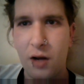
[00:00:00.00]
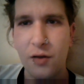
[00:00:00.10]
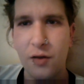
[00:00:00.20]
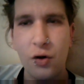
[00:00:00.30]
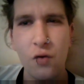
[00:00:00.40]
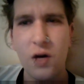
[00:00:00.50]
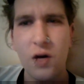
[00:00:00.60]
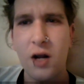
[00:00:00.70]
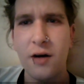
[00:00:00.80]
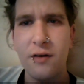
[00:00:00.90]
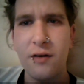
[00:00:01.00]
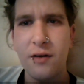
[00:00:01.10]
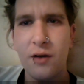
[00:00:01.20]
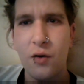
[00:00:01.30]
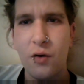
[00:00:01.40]
on the Quran,
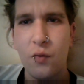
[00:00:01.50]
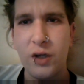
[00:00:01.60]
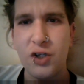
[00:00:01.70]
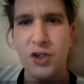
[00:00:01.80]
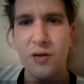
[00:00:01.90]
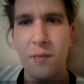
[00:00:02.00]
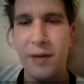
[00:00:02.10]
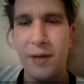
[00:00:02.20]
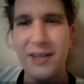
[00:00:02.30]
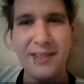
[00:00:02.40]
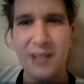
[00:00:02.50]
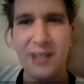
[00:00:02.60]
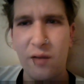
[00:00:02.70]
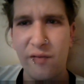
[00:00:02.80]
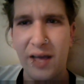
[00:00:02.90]
which by
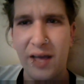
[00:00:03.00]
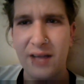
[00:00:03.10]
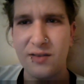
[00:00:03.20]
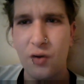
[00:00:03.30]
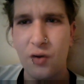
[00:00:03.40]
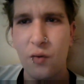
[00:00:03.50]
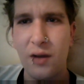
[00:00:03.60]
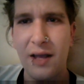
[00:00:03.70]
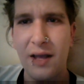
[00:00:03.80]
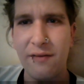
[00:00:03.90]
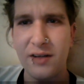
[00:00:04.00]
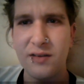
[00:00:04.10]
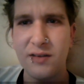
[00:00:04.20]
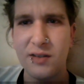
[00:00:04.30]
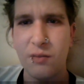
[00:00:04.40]
itself has no
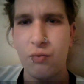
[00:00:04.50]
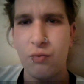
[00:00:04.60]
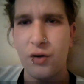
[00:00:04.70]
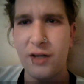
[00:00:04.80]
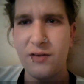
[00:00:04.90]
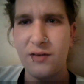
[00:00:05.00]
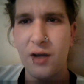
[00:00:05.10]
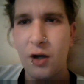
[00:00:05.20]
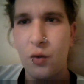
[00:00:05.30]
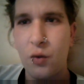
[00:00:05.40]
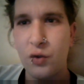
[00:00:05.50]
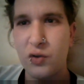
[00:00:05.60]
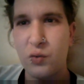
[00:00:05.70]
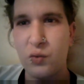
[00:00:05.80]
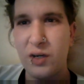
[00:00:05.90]
evidence to support it,
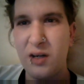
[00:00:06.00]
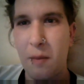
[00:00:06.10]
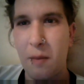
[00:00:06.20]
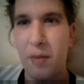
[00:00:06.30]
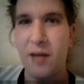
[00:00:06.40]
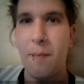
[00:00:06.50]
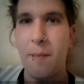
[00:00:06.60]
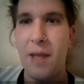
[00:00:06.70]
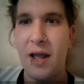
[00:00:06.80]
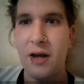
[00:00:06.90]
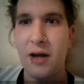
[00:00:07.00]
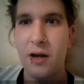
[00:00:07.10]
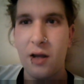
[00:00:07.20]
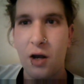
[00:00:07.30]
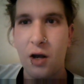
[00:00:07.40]
which was written by a
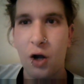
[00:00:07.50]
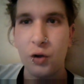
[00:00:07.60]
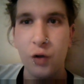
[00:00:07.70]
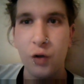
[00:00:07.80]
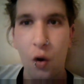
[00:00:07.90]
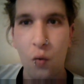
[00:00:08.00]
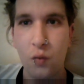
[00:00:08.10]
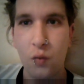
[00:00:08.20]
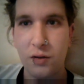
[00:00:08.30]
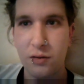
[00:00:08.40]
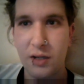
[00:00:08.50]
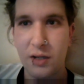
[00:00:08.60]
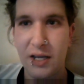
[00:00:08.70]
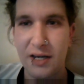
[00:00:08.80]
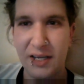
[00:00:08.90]
man alone
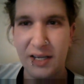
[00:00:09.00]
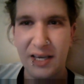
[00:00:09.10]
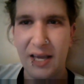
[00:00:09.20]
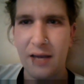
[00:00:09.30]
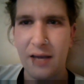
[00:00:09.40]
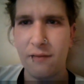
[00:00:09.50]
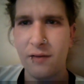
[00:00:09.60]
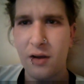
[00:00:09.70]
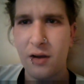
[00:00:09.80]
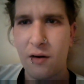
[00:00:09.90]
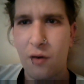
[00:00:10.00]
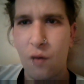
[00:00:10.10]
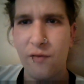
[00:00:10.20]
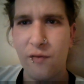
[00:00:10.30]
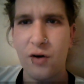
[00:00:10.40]
in a cave
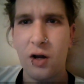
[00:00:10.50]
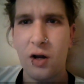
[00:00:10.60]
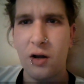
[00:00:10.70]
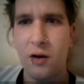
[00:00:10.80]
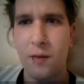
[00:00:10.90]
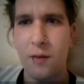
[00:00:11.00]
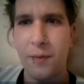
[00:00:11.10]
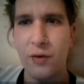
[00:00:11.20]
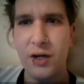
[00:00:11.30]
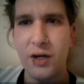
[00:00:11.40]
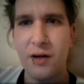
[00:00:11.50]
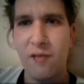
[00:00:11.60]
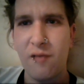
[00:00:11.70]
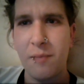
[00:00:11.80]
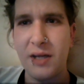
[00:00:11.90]
over a period
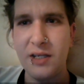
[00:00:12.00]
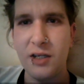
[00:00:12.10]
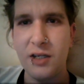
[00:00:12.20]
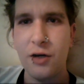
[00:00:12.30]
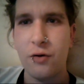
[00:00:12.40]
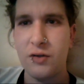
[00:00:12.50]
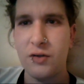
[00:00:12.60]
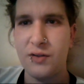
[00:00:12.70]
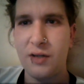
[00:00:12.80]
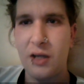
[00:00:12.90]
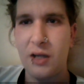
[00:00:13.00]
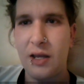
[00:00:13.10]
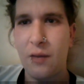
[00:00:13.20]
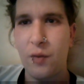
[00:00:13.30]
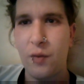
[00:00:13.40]
of many years
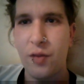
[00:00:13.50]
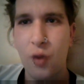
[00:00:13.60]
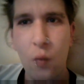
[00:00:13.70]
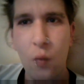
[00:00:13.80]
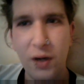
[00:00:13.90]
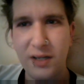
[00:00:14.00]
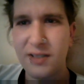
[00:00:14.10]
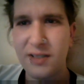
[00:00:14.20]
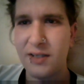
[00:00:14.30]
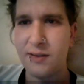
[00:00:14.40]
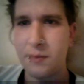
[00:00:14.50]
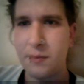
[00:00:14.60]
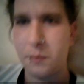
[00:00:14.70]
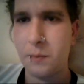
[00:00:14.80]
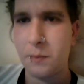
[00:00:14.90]
with no witnesses.